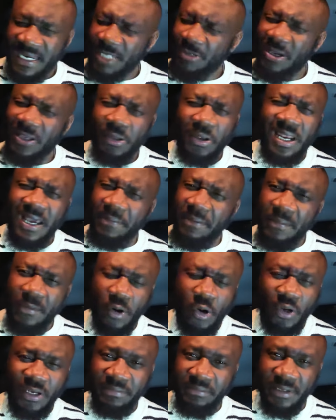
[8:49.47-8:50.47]
That's why I don't like people
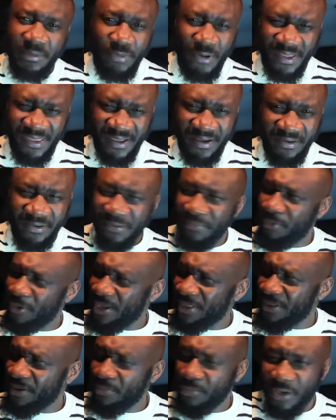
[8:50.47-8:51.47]
calling me brother. Oh,
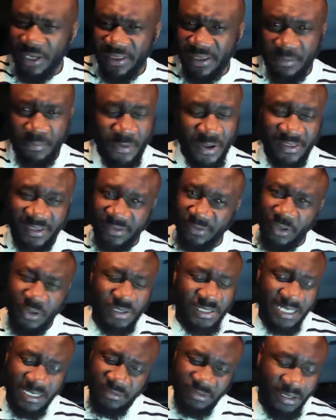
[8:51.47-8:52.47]
brother, brother, brother.
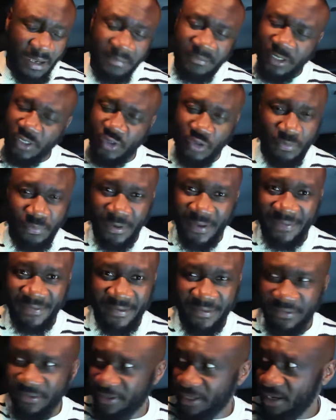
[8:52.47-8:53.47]
Don't tell them. I'm not your brother,
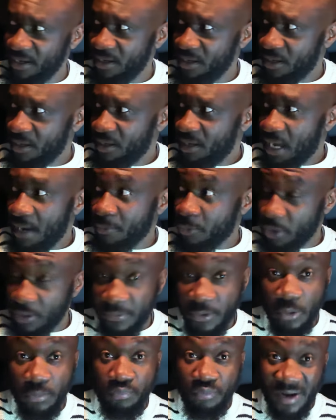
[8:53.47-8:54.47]
okay? I'm going to
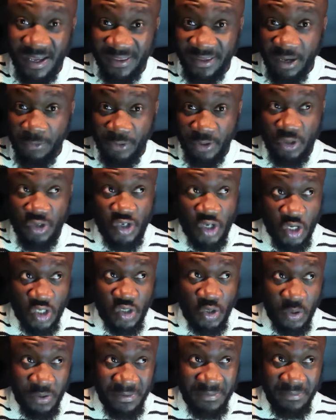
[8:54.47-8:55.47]
be your brother when you start
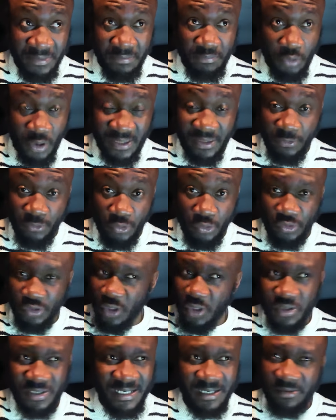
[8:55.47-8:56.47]
showing me brotherhood.
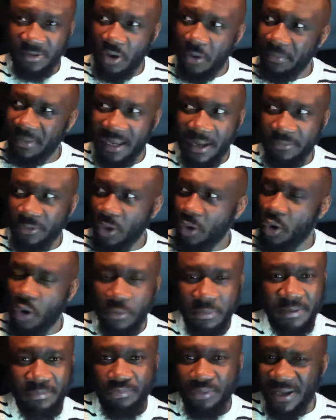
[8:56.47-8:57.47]
Don't call
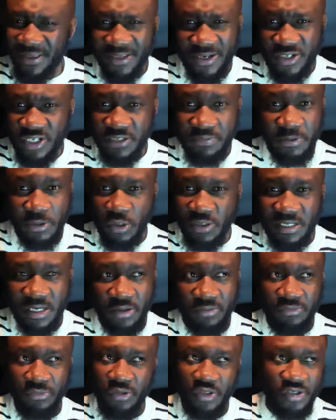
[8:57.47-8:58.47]
me brother just because
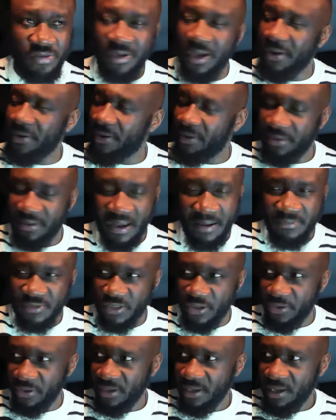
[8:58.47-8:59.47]
No, I'm
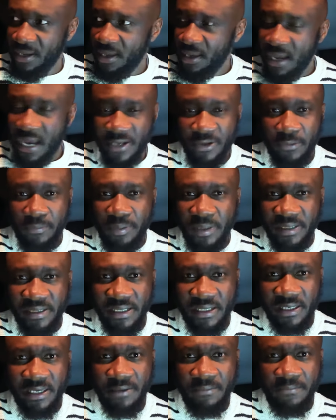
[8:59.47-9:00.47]
sorry. I don't play
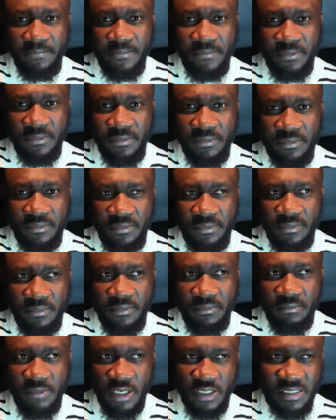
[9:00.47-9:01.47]
that game.
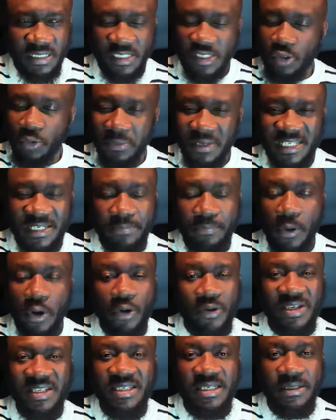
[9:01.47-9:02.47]
Because there's too much
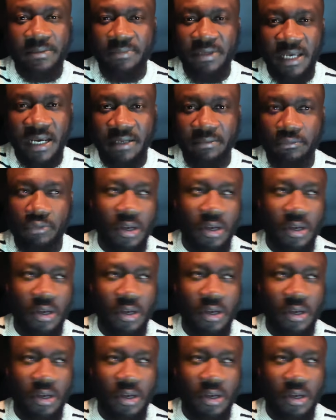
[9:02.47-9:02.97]
hypocrisy beyond